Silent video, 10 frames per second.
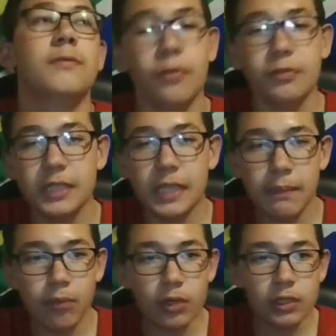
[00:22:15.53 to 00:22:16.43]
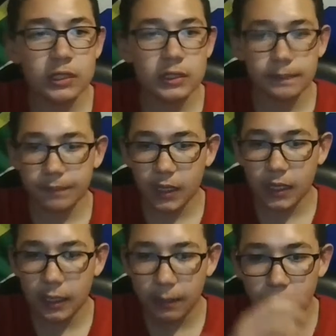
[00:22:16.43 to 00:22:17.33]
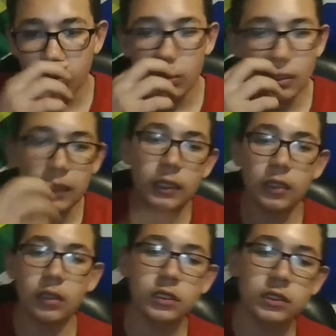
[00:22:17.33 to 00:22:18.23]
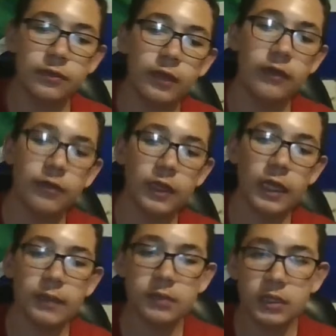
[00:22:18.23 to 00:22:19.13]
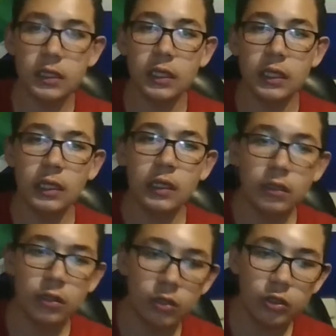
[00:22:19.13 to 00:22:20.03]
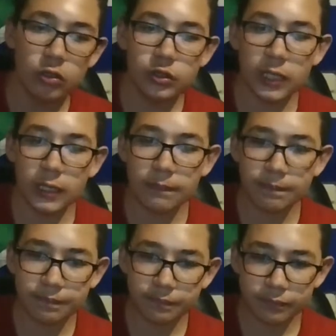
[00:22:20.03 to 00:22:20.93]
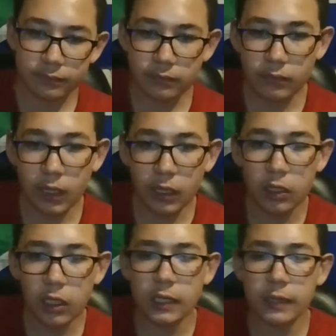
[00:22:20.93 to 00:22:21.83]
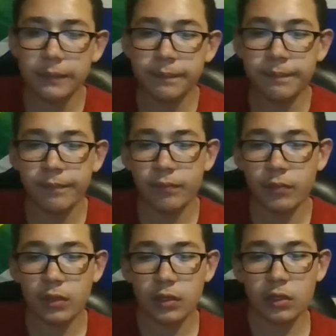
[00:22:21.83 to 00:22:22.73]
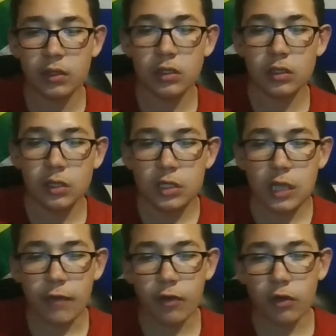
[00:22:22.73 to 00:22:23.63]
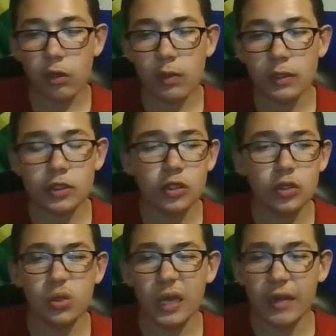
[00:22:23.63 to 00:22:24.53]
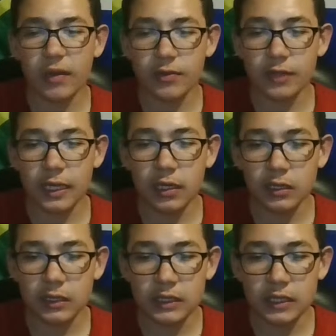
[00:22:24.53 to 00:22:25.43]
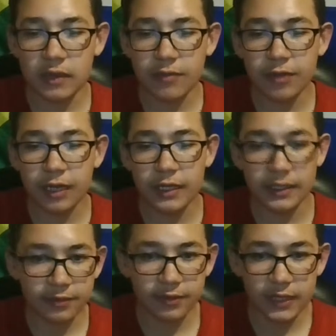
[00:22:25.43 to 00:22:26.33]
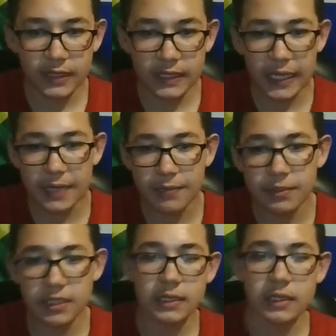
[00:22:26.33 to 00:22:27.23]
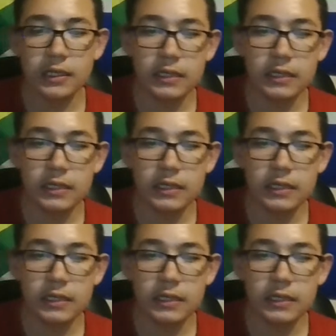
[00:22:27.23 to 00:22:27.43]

15 points in the last 5 games. Luton have only won 2 out of their last 5 games.